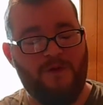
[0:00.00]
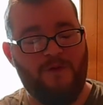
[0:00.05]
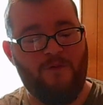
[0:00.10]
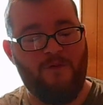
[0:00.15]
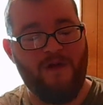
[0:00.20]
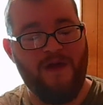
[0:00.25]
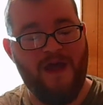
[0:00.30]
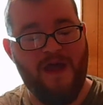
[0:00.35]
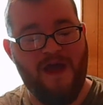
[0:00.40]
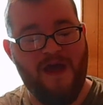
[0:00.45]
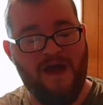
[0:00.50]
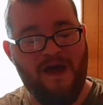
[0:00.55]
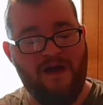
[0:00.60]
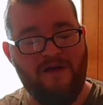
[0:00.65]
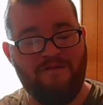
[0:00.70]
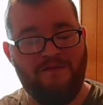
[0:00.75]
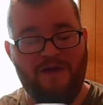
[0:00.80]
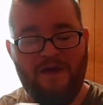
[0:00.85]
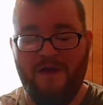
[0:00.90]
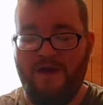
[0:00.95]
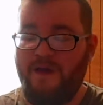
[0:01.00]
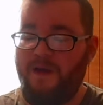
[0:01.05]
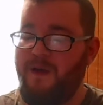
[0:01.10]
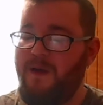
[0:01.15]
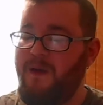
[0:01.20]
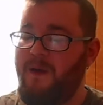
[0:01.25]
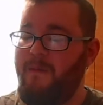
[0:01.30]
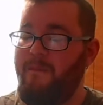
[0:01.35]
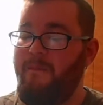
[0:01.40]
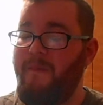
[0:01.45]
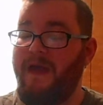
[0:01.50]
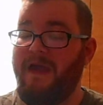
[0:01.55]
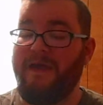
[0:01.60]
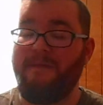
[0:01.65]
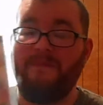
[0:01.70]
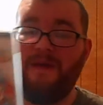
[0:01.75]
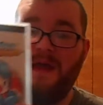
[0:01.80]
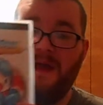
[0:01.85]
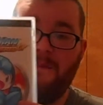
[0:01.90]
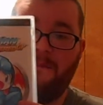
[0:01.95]
We have
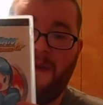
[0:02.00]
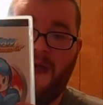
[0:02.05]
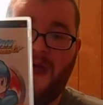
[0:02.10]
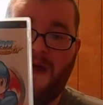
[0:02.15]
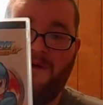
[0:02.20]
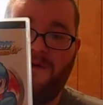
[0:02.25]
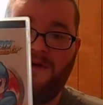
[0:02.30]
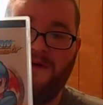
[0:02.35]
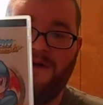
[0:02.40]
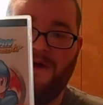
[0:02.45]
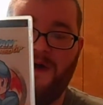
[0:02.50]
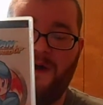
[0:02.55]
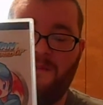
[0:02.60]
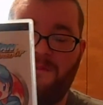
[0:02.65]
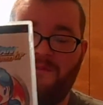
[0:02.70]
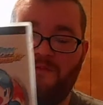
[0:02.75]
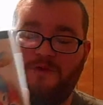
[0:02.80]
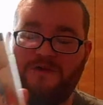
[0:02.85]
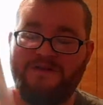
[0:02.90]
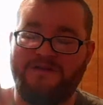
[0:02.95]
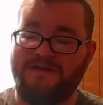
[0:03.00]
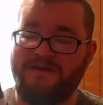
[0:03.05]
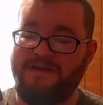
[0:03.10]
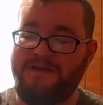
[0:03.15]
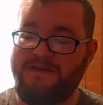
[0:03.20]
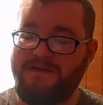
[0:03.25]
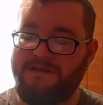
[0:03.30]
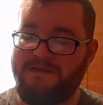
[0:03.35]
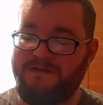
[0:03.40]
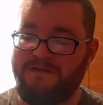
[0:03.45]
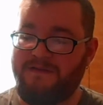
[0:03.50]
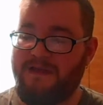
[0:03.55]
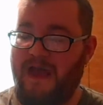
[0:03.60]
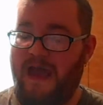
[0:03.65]
Megaman Powered Up, which is,